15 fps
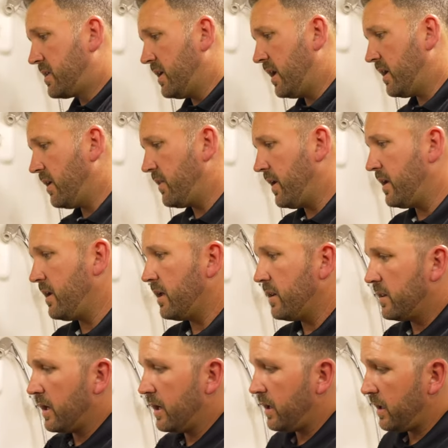to tell you, they
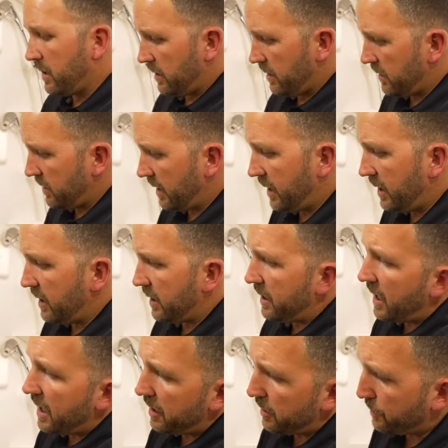hit it
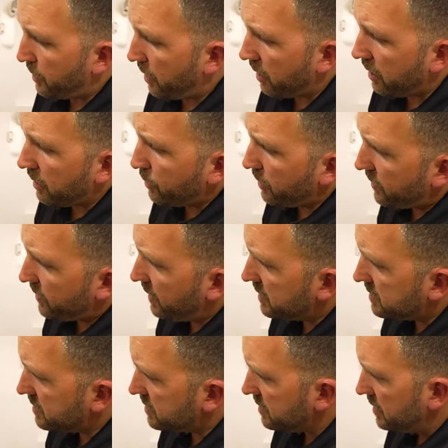out of the park with
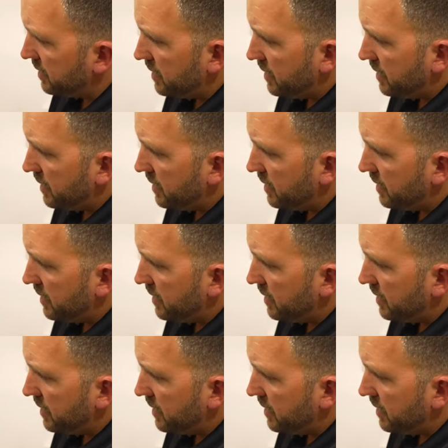this,